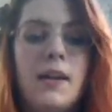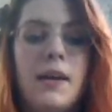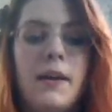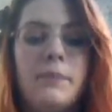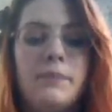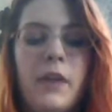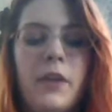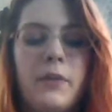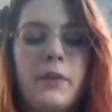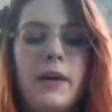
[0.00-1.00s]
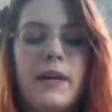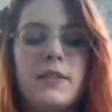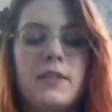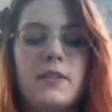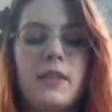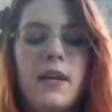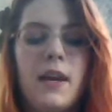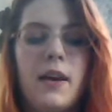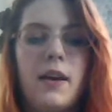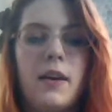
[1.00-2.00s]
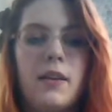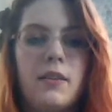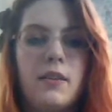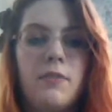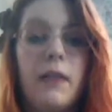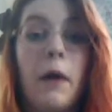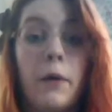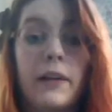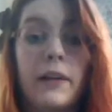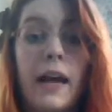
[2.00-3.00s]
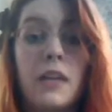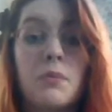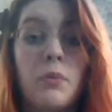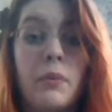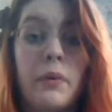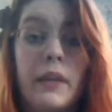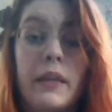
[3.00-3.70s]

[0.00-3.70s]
otherwise the flower attachment will be really loose.